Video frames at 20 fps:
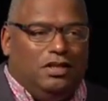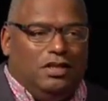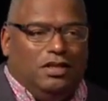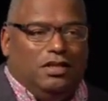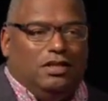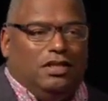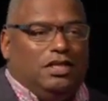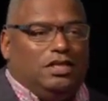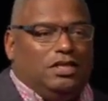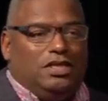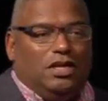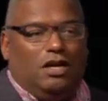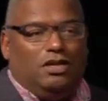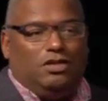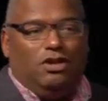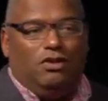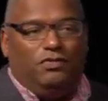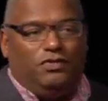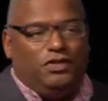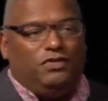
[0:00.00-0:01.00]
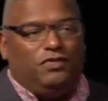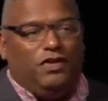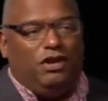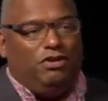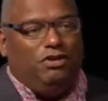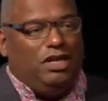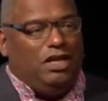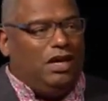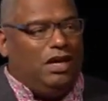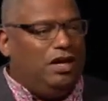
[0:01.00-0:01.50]
They start off, it's very
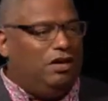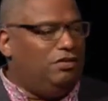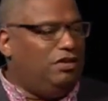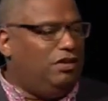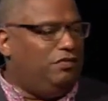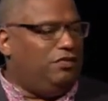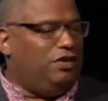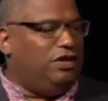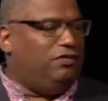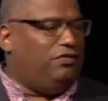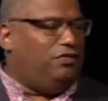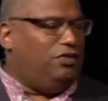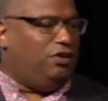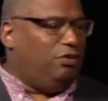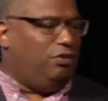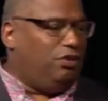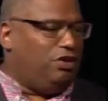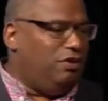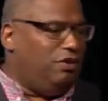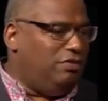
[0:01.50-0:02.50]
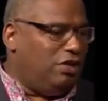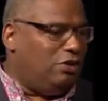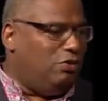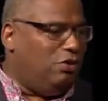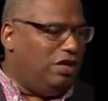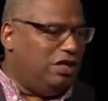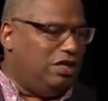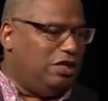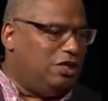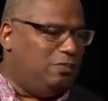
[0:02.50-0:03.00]
low, there are very few of them, they're
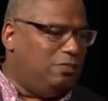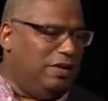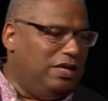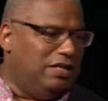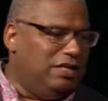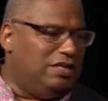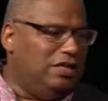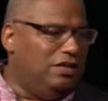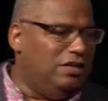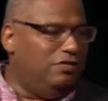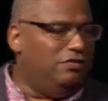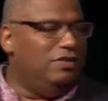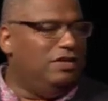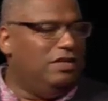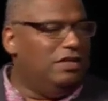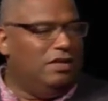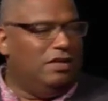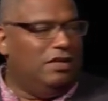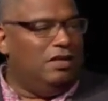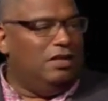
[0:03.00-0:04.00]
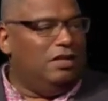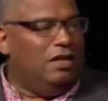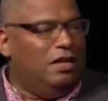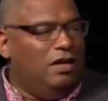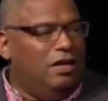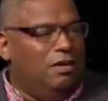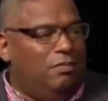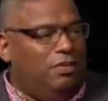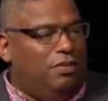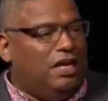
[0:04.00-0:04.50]
quite expensive.
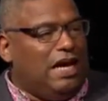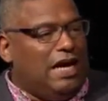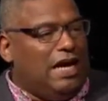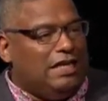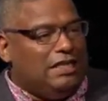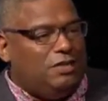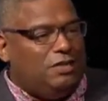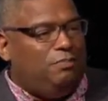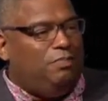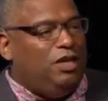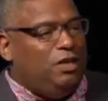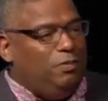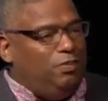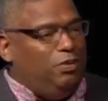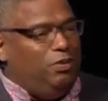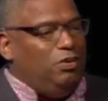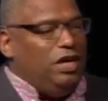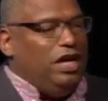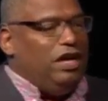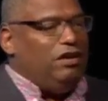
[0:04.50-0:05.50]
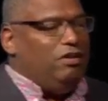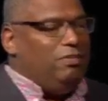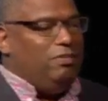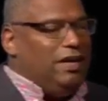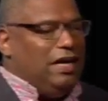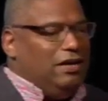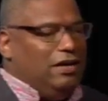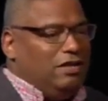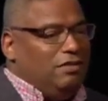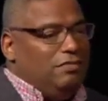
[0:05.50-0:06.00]
But as people hear
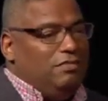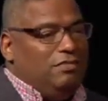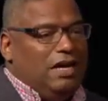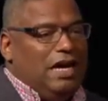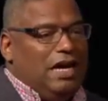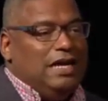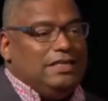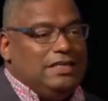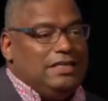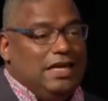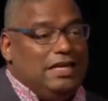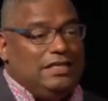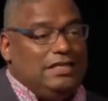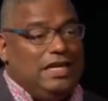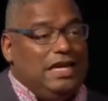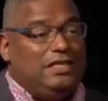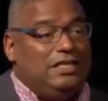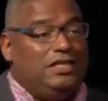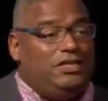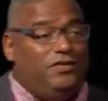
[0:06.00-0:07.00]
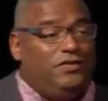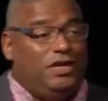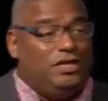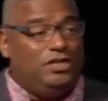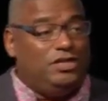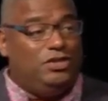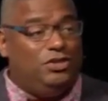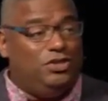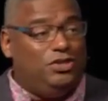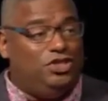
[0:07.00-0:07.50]
about them, as that satisfies a
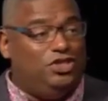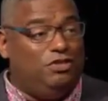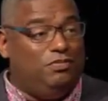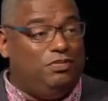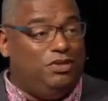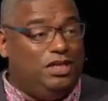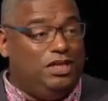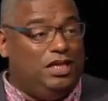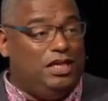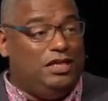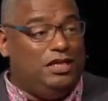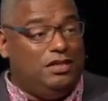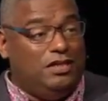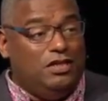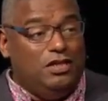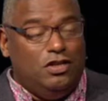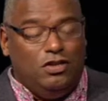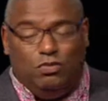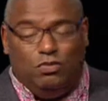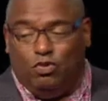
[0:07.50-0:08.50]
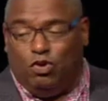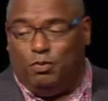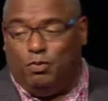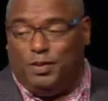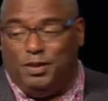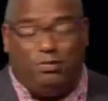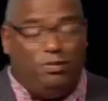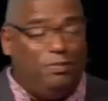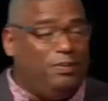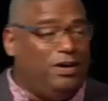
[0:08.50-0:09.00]
consumer need, more
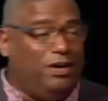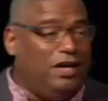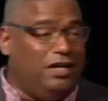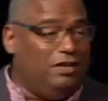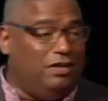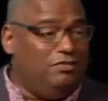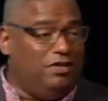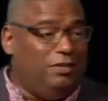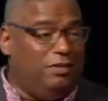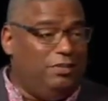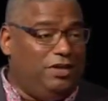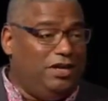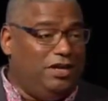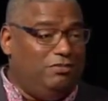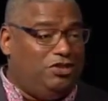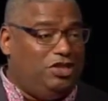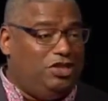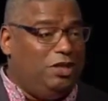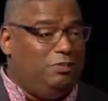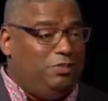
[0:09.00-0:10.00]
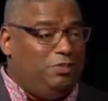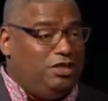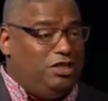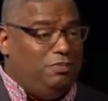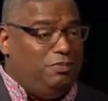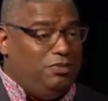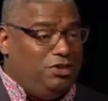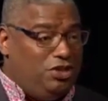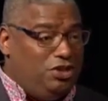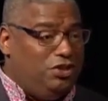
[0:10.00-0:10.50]
people buy them, they become cheaper to
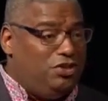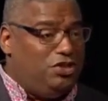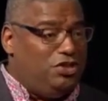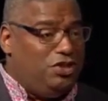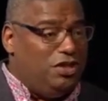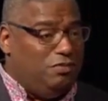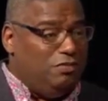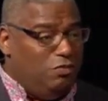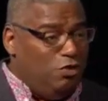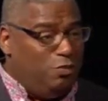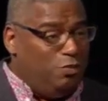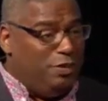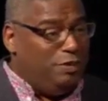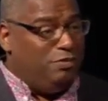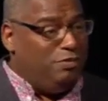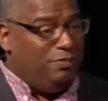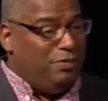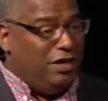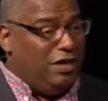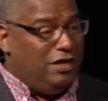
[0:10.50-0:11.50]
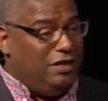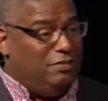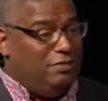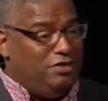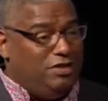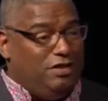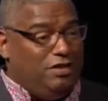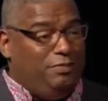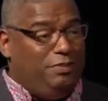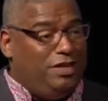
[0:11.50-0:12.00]
produce, so more people buy them,
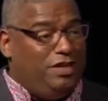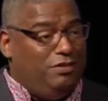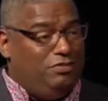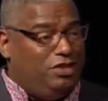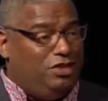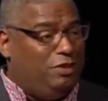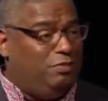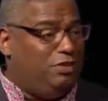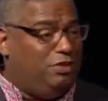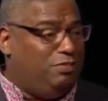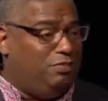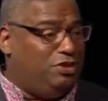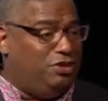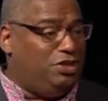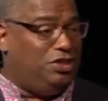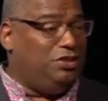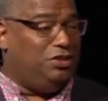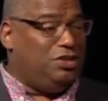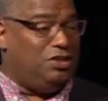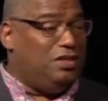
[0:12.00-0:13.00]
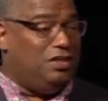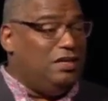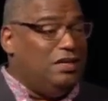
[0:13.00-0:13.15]
so they become cheaper to produce.